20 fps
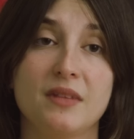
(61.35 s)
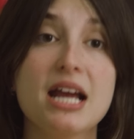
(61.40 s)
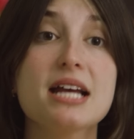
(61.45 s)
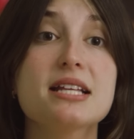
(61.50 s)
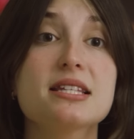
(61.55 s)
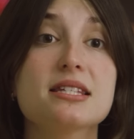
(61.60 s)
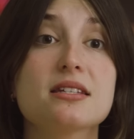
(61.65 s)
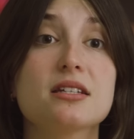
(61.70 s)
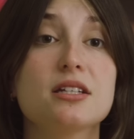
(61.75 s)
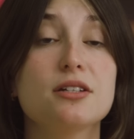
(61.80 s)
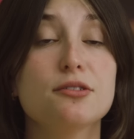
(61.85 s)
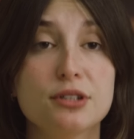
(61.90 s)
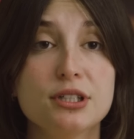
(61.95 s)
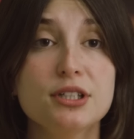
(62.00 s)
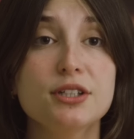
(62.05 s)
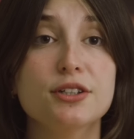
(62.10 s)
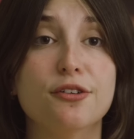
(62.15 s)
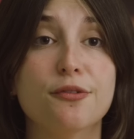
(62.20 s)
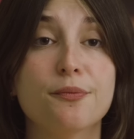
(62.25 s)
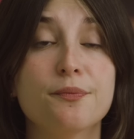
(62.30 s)
Yes, you
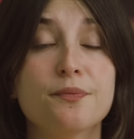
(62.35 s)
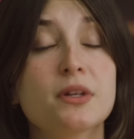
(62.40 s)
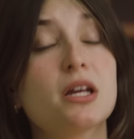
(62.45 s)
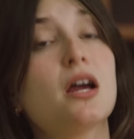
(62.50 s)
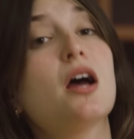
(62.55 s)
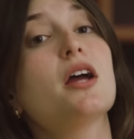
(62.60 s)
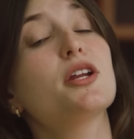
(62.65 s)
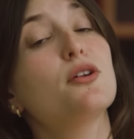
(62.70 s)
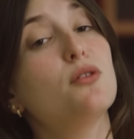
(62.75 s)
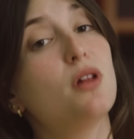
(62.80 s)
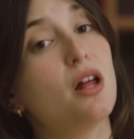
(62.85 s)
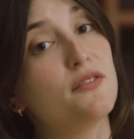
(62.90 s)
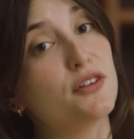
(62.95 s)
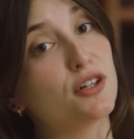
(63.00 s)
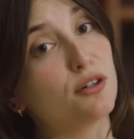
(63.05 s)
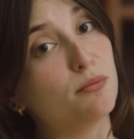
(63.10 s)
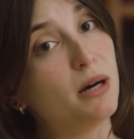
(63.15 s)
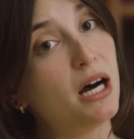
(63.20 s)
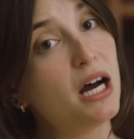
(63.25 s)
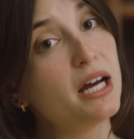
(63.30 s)
do. You love
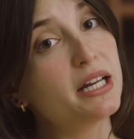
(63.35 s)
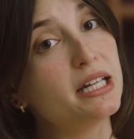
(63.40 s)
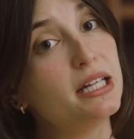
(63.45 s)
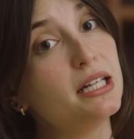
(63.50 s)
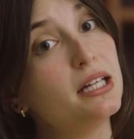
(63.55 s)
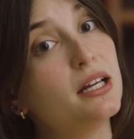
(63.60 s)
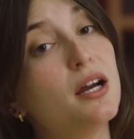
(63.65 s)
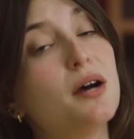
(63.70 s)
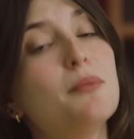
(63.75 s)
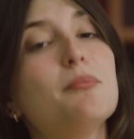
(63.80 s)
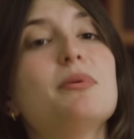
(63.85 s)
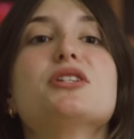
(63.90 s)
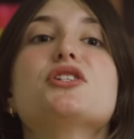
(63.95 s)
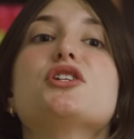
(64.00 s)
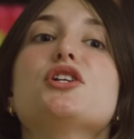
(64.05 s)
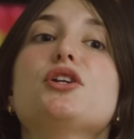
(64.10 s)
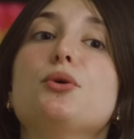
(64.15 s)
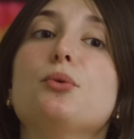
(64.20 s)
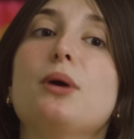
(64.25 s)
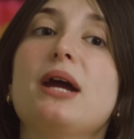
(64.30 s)
your body, but
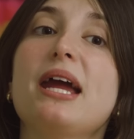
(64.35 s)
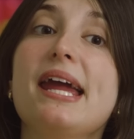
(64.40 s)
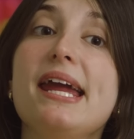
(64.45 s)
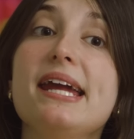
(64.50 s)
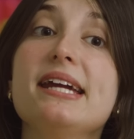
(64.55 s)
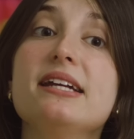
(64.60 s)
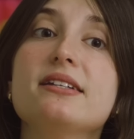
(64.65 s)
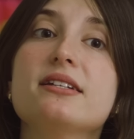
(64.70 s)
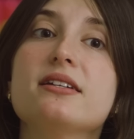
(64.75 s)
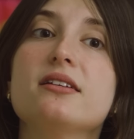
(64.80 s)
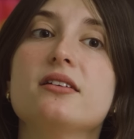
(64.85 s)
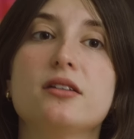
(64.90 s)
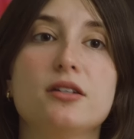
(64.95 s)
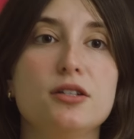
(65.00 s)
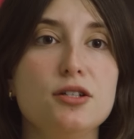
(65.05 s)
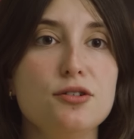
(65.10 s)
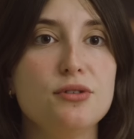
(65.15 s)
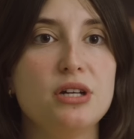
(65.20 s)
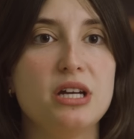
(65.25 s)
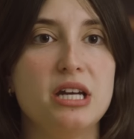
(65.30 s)
you hate
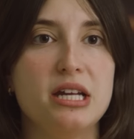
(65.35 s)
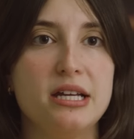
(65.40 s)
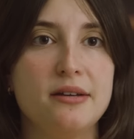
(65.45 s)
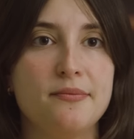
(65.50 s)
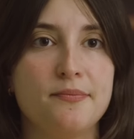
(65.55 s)
nudity.